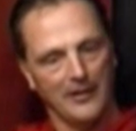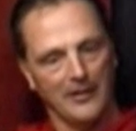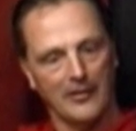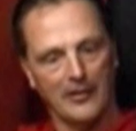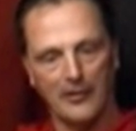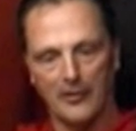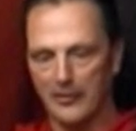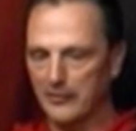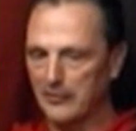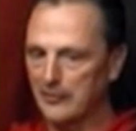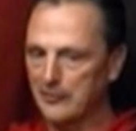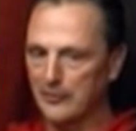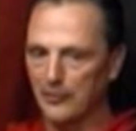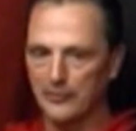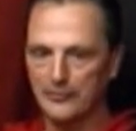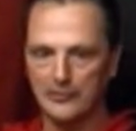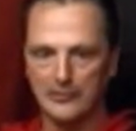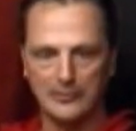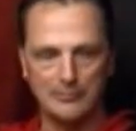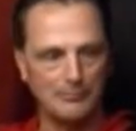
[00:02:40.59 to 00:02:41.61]
the longer you
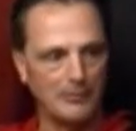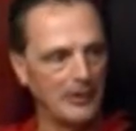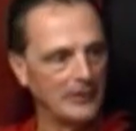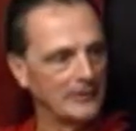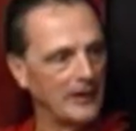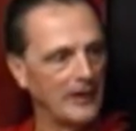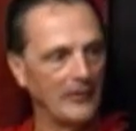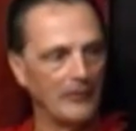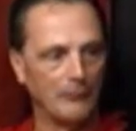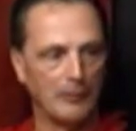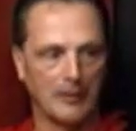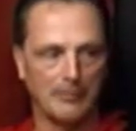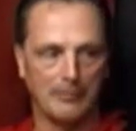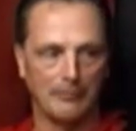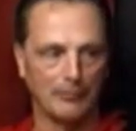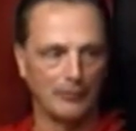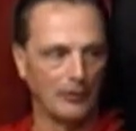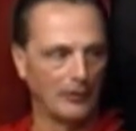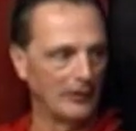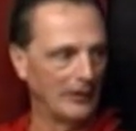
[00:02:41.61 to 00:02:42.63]
coach in a small town, the more
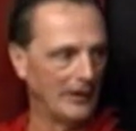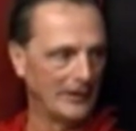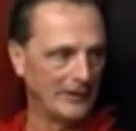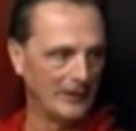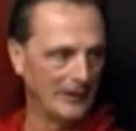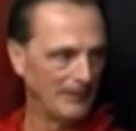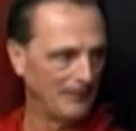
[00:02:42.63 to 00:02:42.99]
people don't like you.